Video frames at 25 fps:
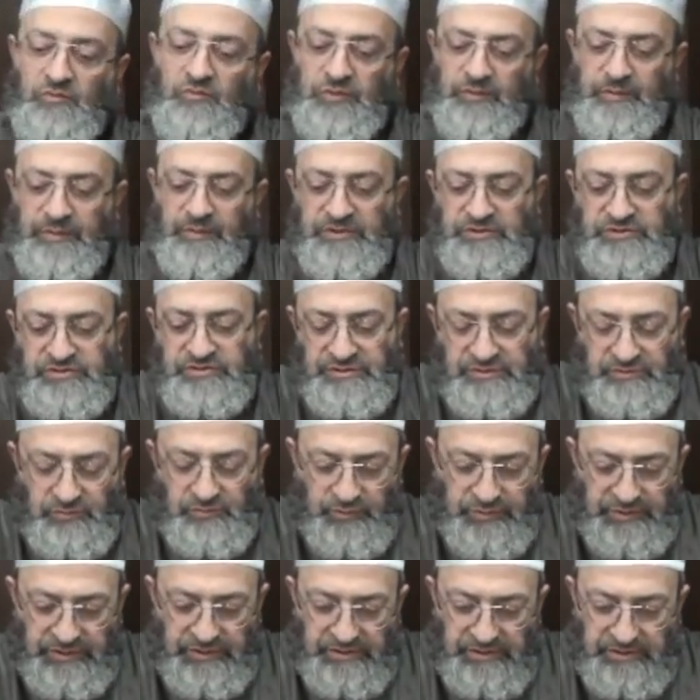
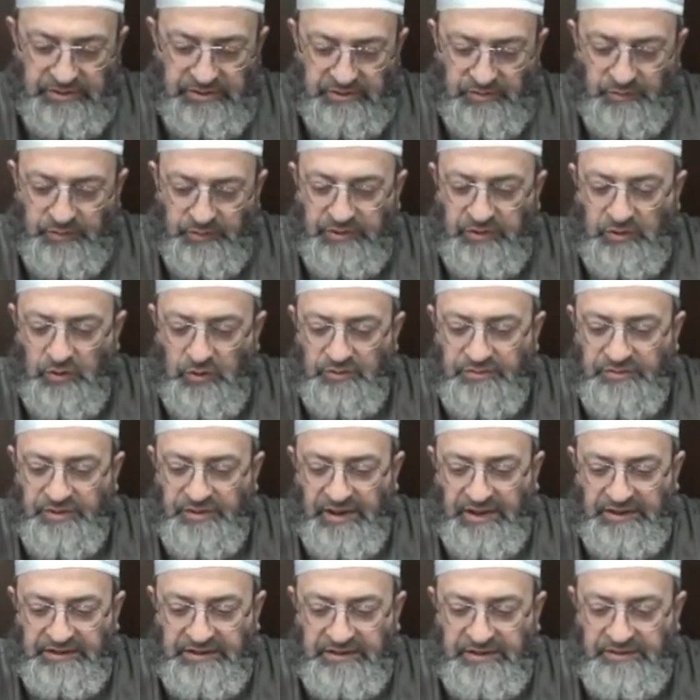we quote the
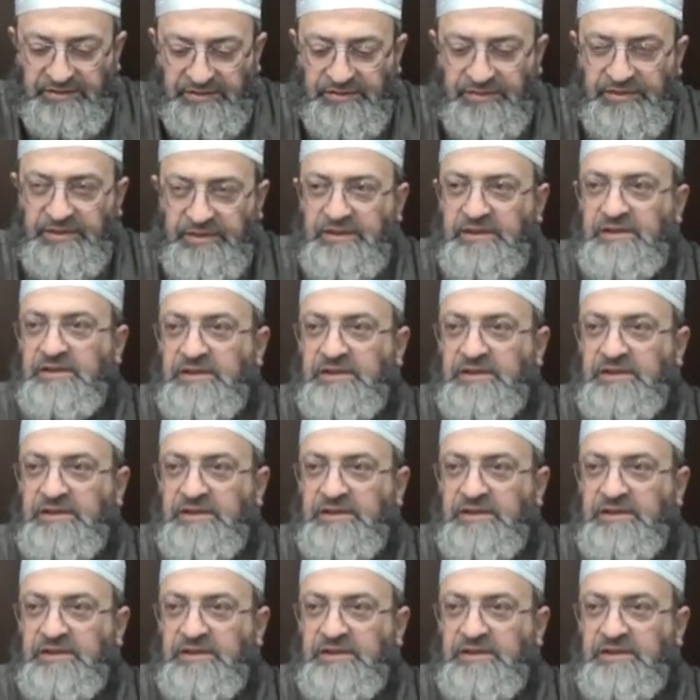hadith